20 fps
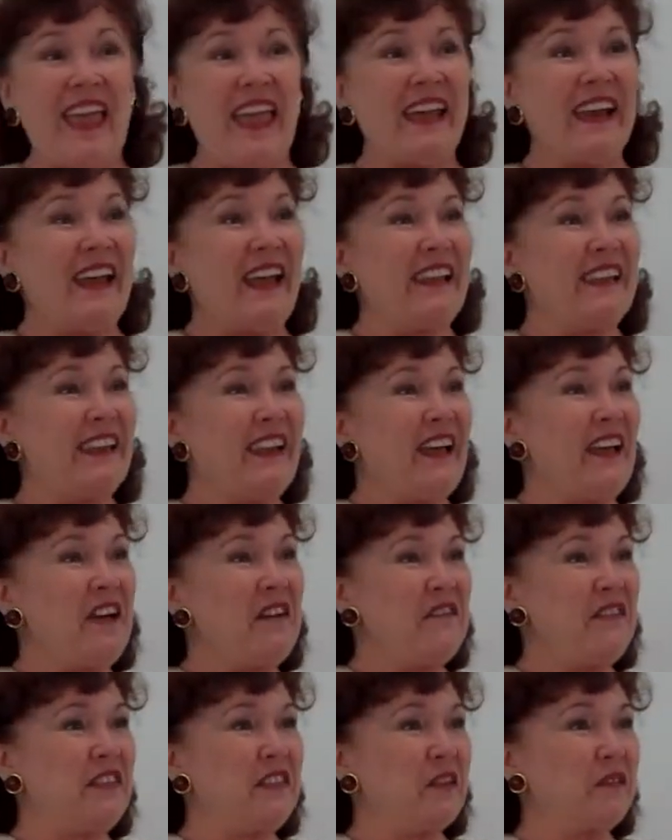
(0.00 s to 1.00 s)
And I
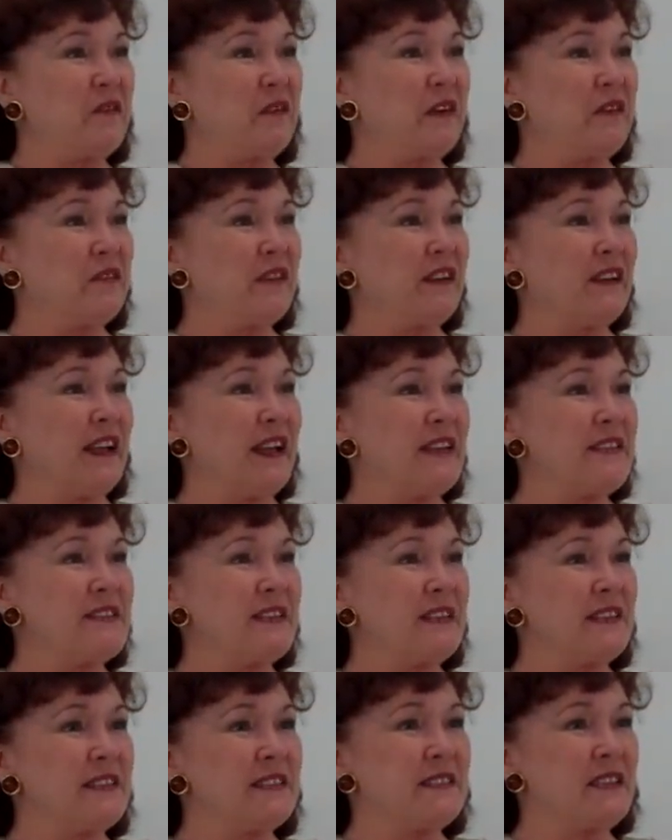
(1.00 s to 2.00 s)
love that Reverend
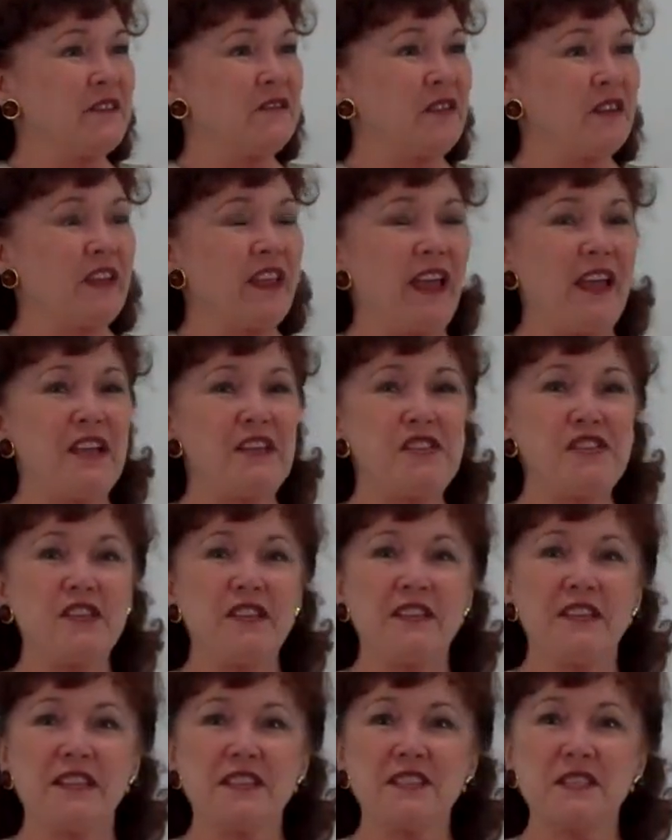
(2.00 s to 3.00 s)
Leslie's
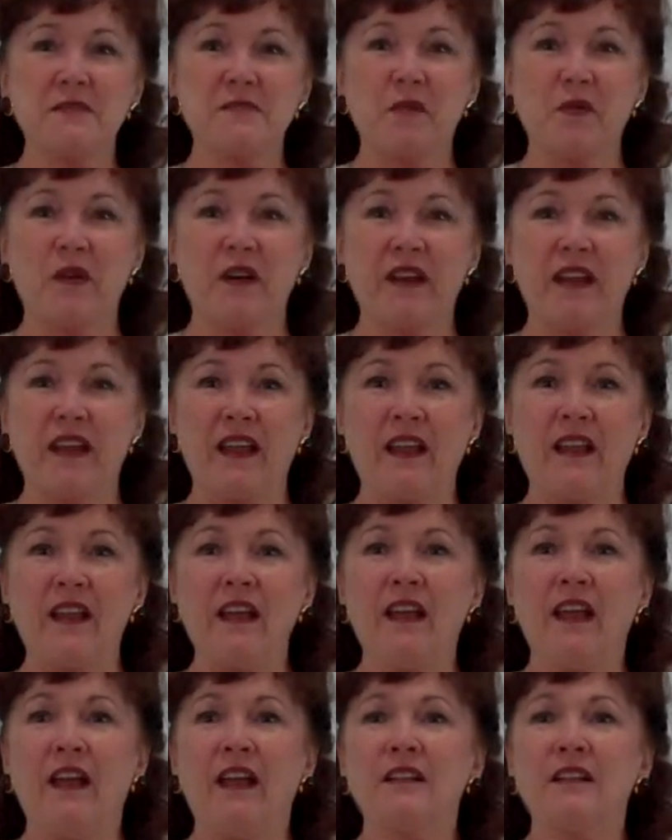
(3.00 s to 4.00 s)
invocation this morning
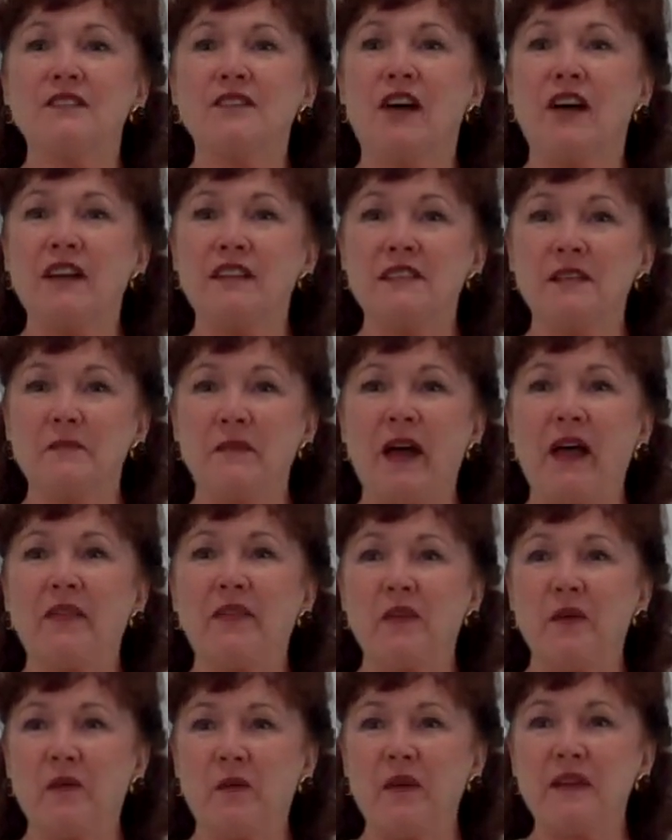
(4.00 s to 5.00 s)
talked
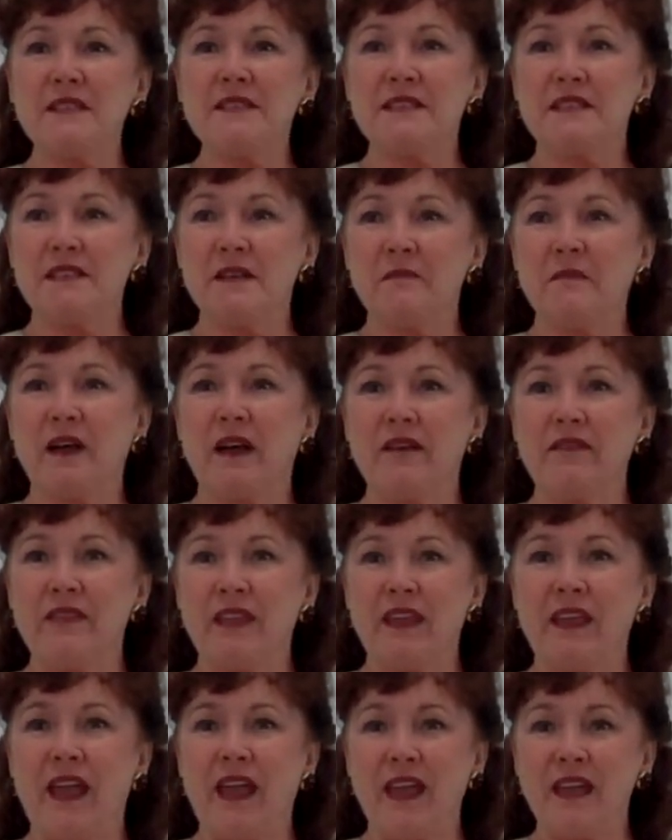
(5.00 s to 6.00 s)
about the wisdom of
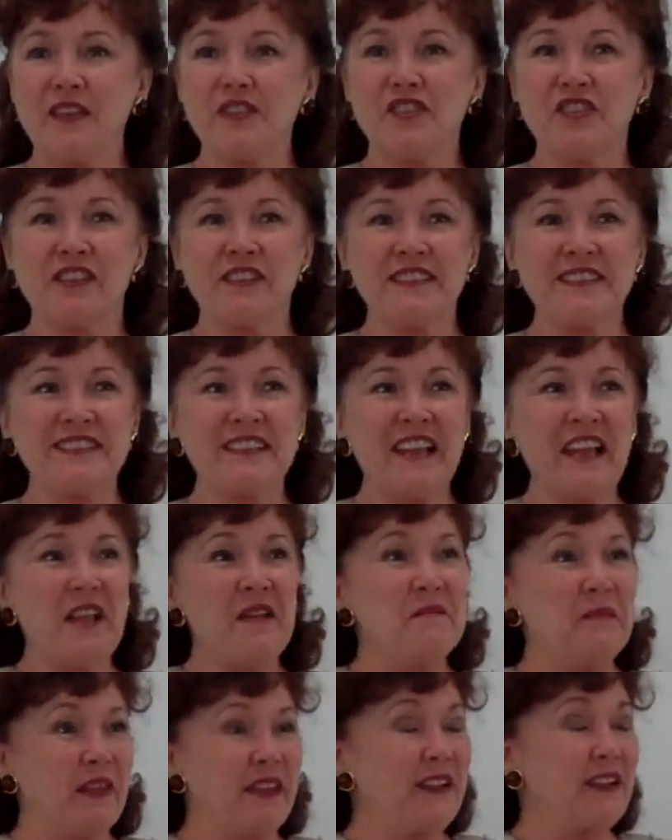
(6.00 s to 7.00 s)
the ages,
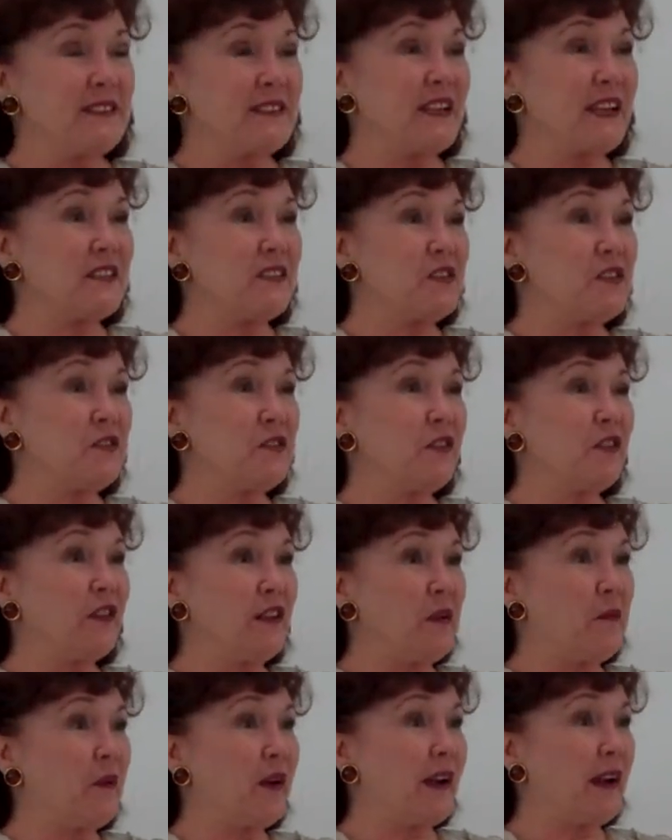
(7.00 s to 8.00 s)
because that's
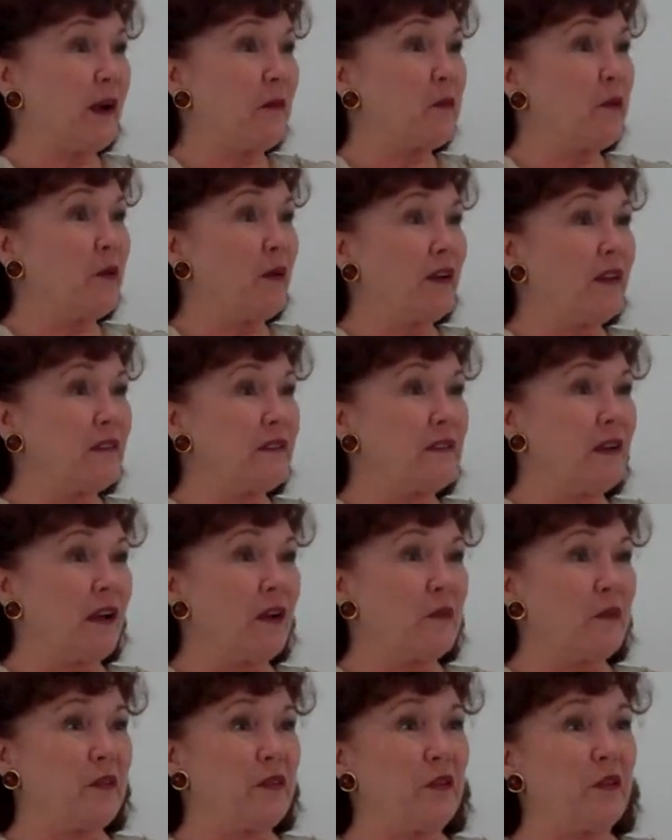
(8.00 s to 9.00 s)
truly what I'm going to
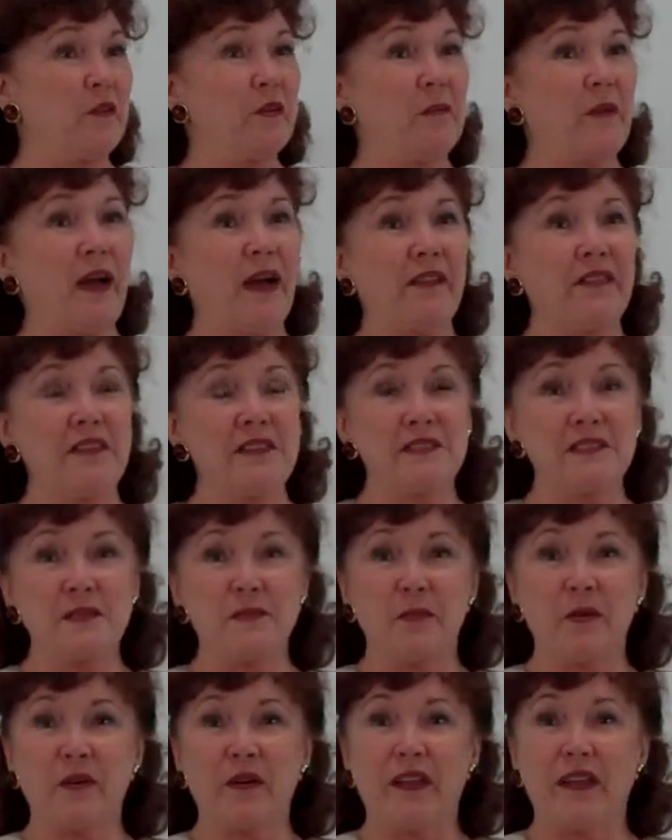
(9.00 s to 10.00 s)
talk with you about
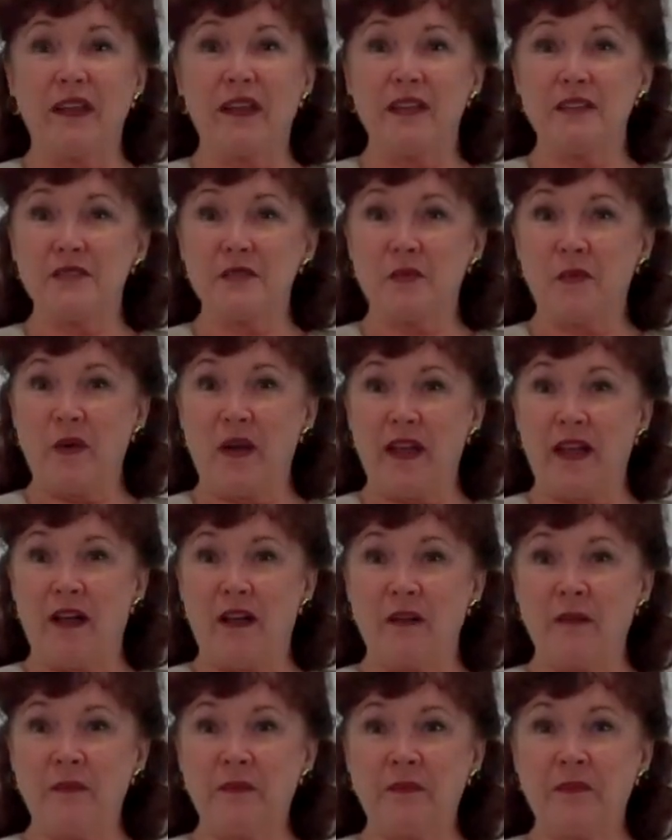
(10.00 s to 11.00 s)
this morning as
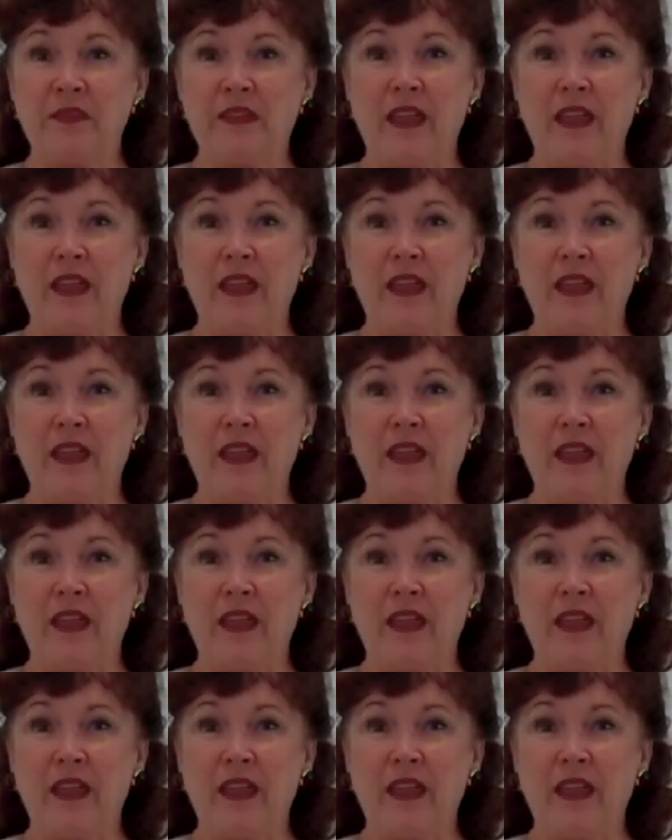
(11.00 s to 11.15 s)
well.